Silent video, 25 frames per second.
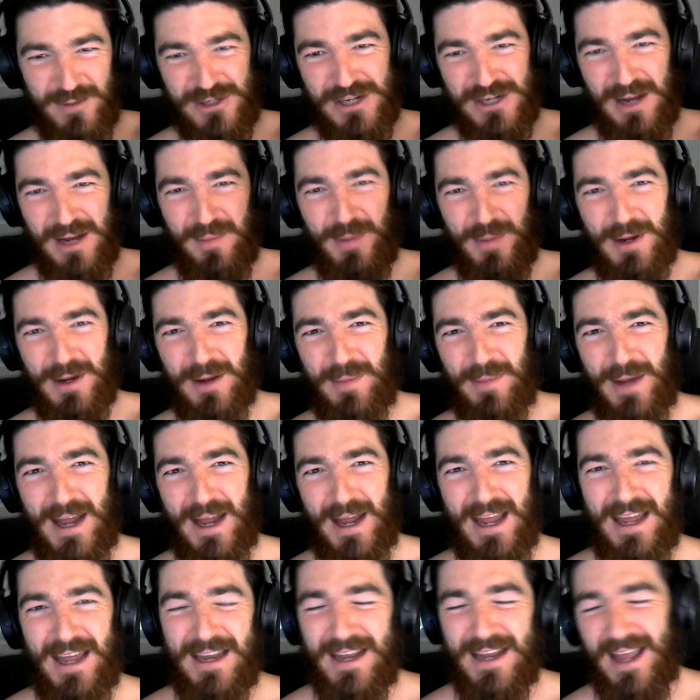jumping on my
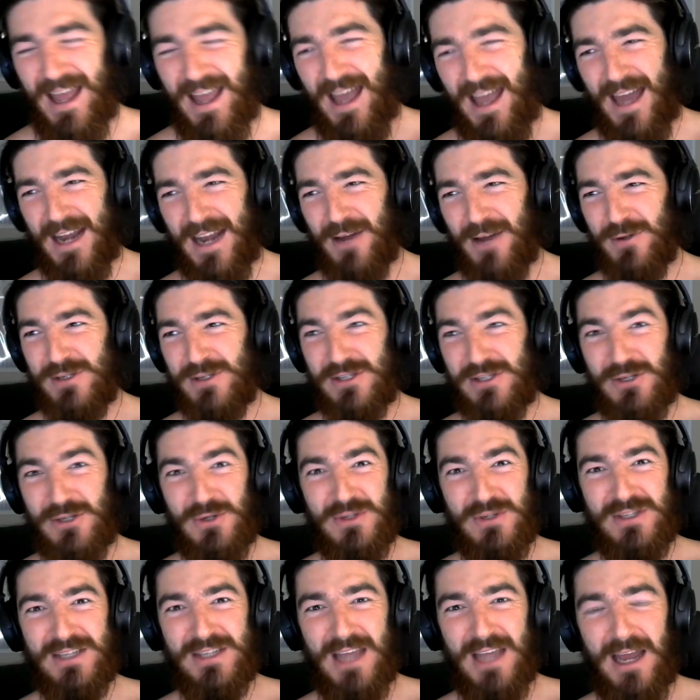head, and I was
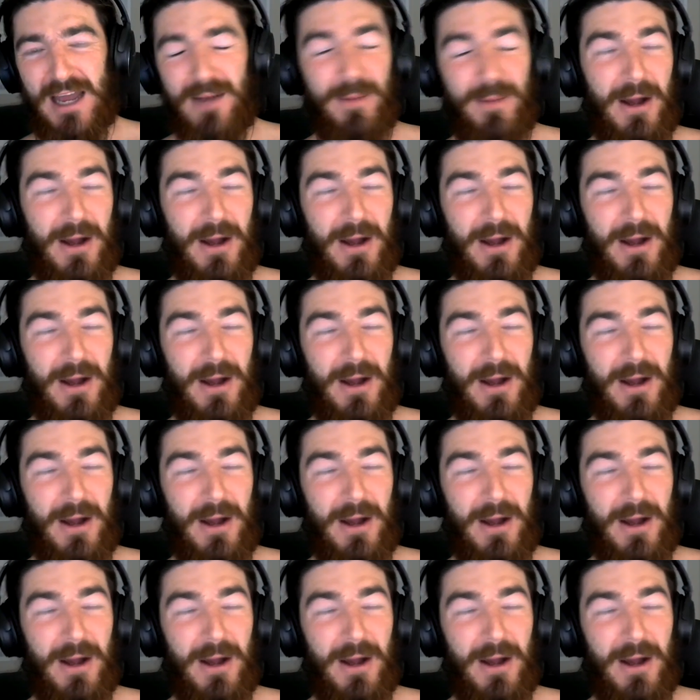too scared.